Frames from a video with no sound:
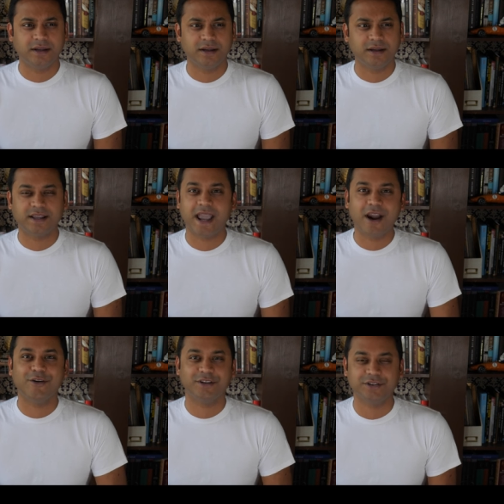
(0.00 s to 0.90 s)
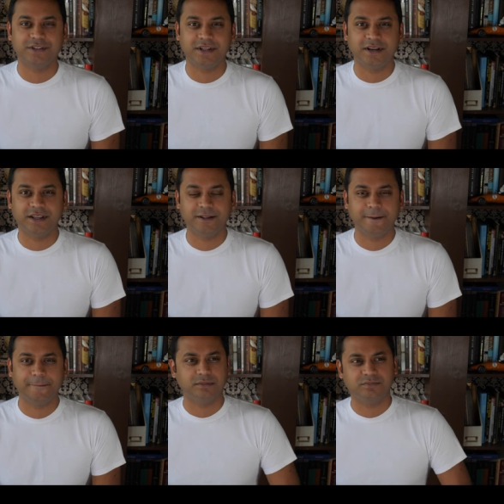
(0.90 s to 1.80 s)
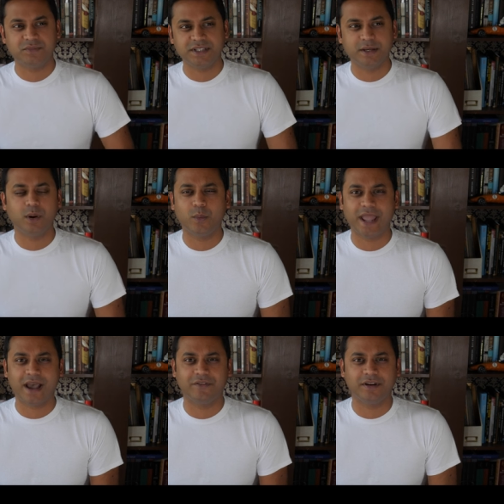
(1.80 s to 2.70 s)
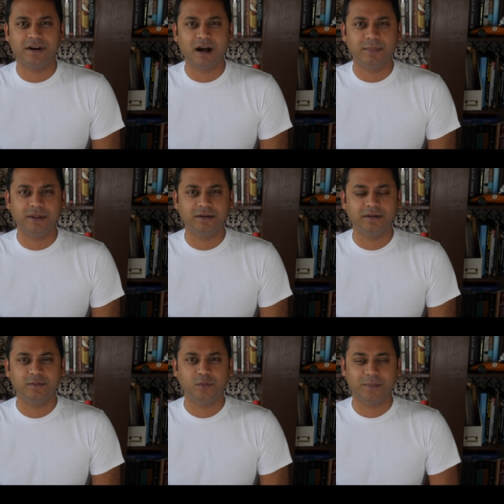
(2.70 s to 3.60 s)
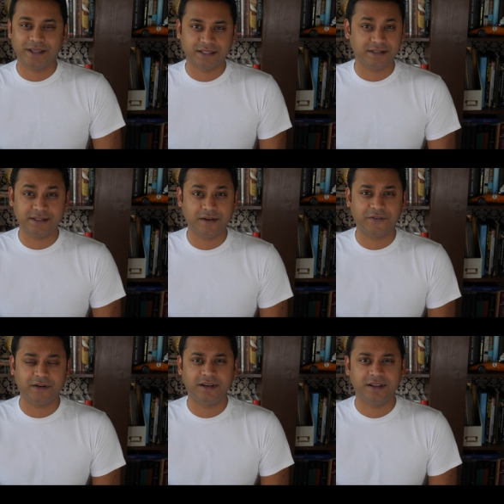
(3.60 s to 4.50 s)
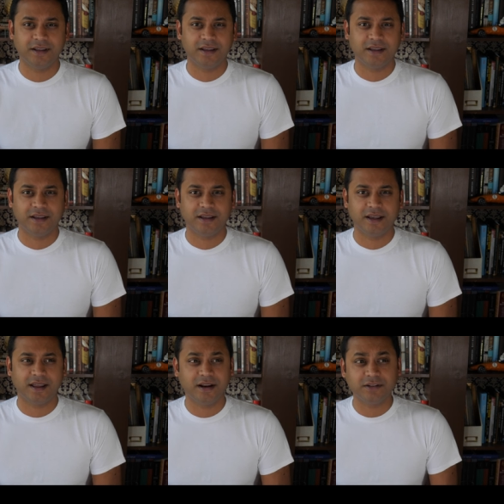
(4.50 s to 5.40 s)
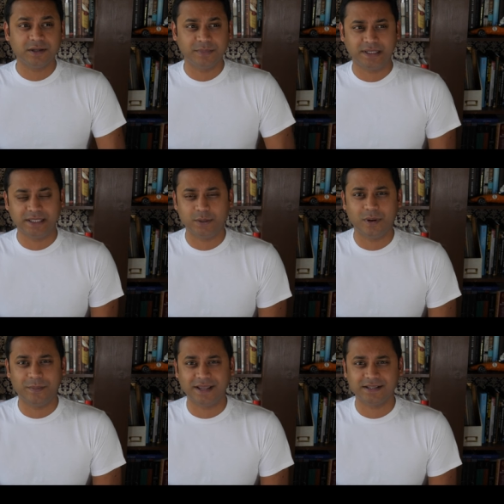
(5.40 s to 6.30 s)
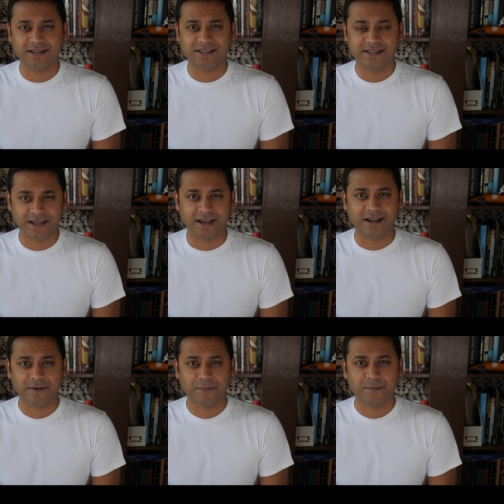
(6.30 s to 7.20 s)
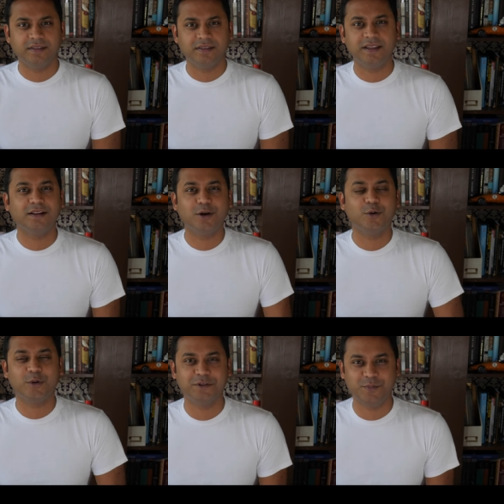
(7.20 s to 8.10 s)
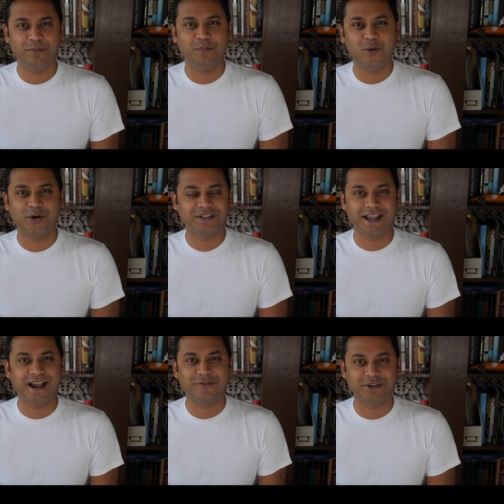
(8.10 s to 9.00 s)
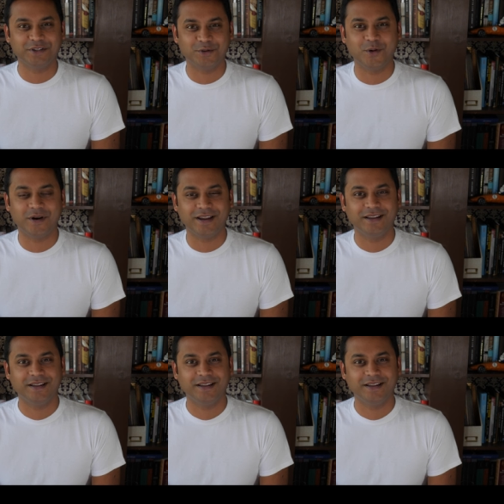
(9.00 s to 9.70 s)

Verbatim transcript: uh, character study, see what we have in common, what makes us different, and ultimately what makes us tick. There'll always be more to every story,